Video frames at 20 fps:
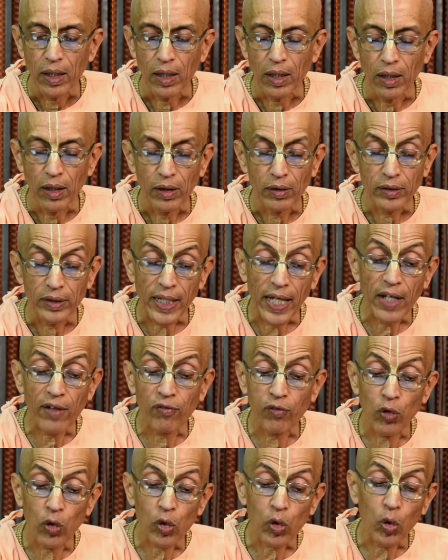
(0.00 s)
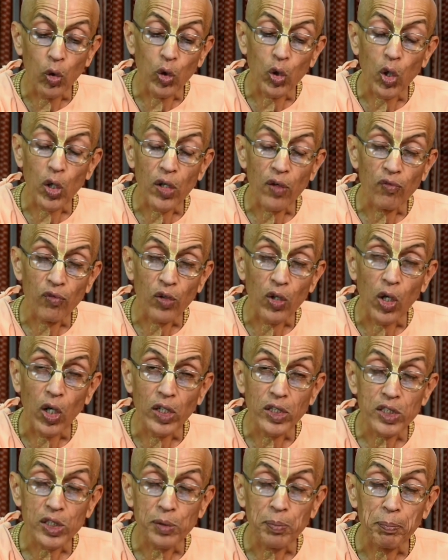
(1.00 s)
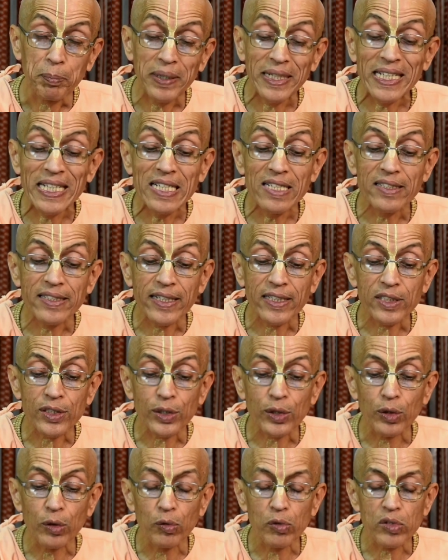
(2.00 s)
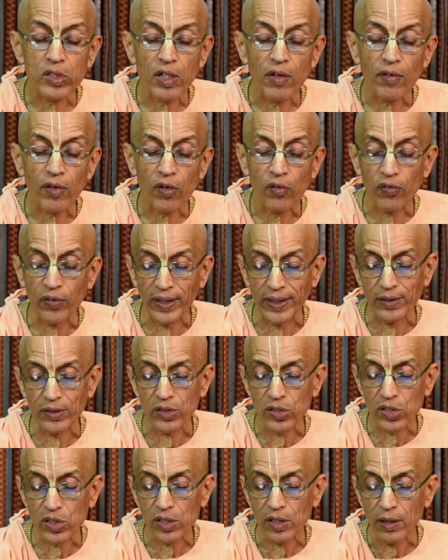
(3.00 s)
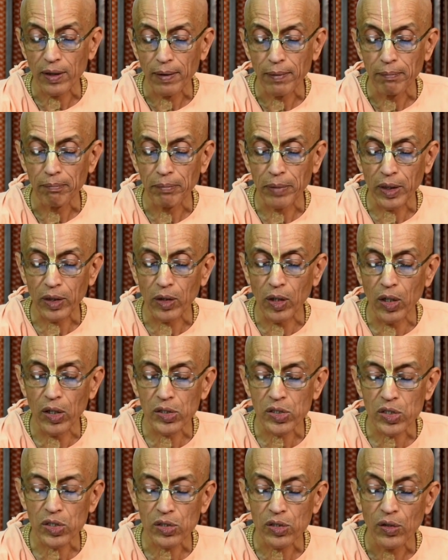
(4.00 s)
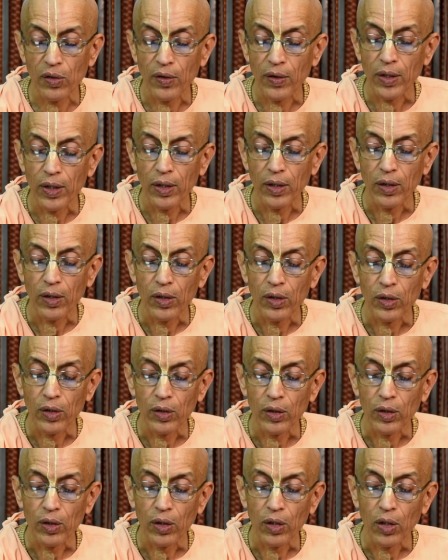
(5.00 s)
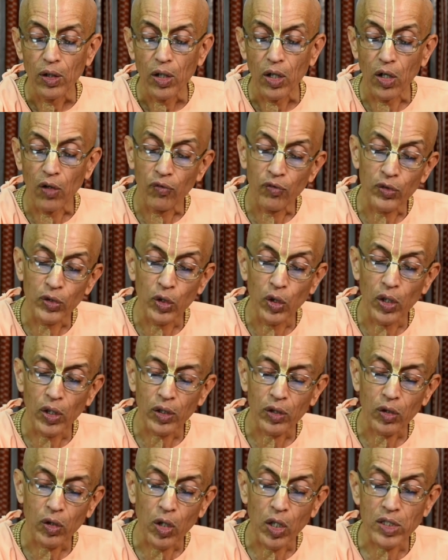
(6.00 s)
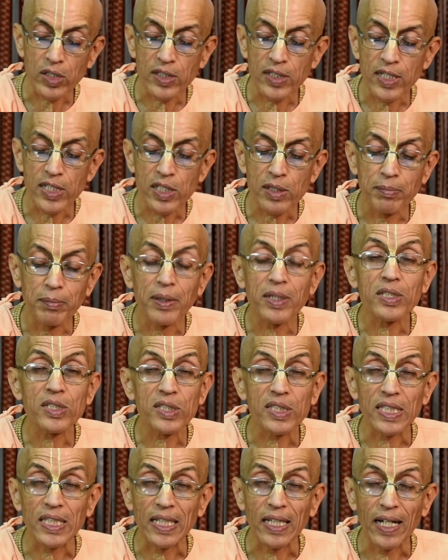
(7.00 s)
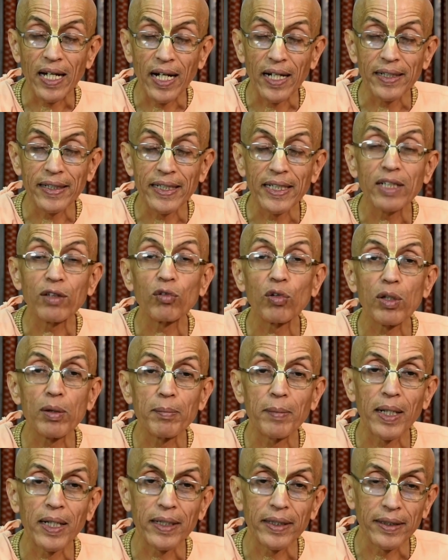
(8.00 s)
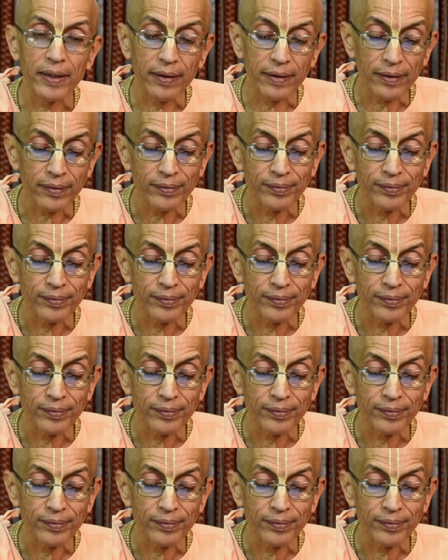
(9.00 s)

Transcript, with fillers: Uh, therefore, O Lord of Lords, please excuse our offense because of your causeless mercy and equal mind.